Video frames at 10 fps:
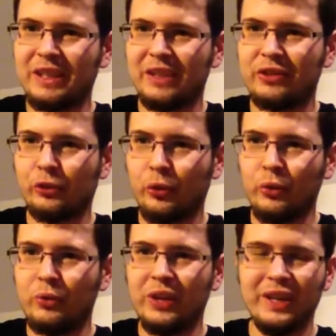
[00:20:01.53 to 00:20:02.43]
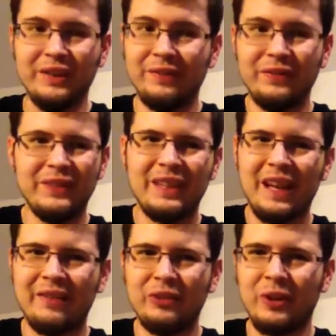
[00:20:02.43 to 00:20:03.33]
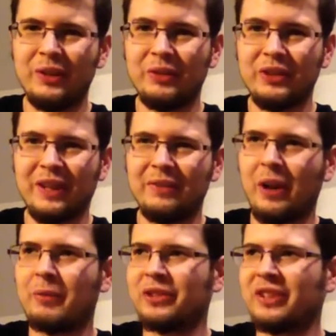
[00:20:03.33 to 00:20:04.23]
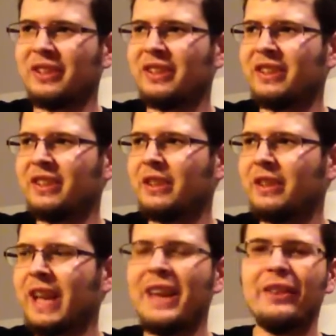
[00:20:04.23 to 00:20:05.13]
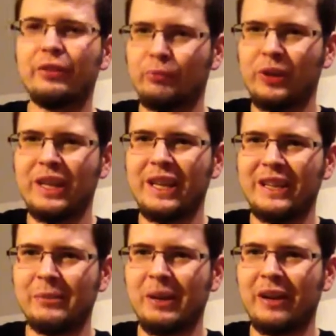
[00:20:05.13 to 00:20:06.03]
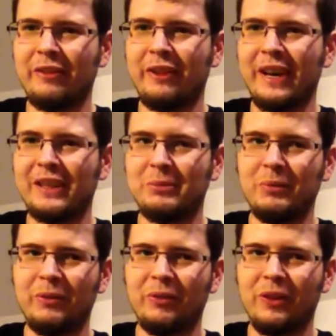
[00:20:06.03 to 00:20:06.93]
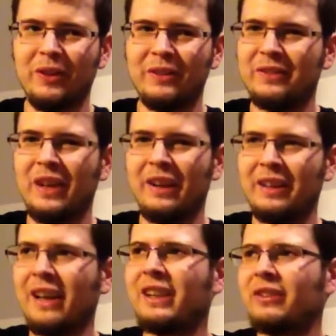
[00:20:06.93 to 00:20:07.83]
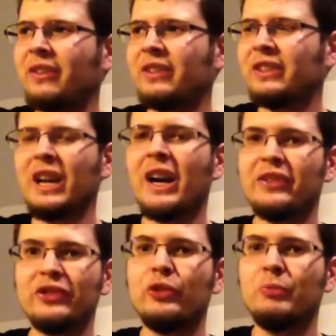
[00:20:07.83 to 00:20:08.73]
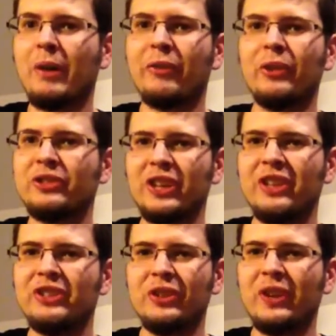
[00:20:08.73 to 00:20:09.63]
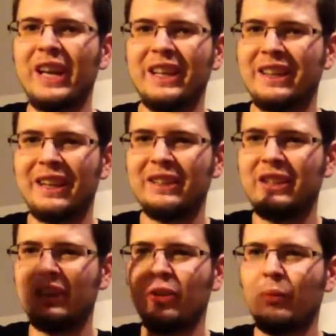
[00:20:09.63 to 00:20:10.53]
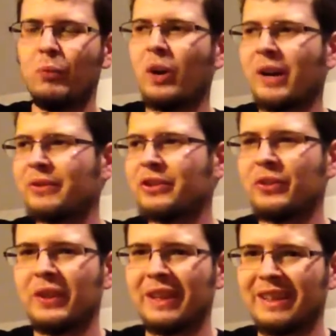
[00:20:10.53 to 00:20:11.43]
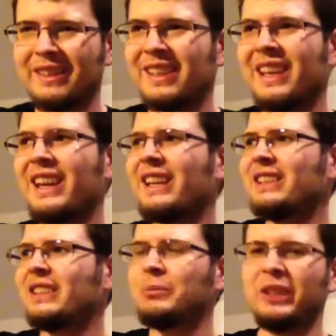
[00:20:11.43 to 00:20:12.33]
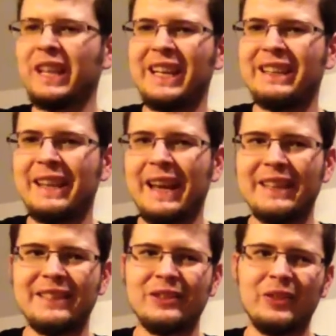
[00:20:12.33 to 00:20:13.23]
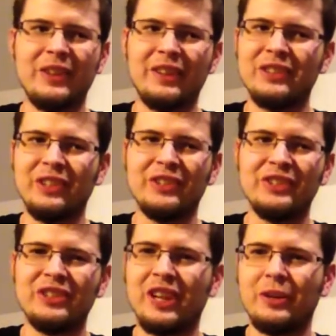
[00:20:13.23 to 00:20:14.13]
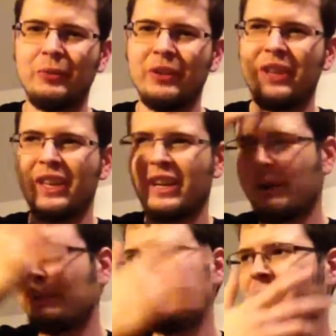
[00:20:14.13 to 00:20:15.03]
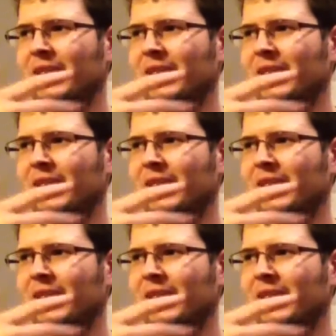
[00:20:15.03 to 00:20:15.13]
get screwed and have no idea what to do. I was in day 3, as a matter of fact, before I never even got to my first dungeon or anything. I didn't know what I was doing. I didn't complete any tasks or anything. I was still stuck with the,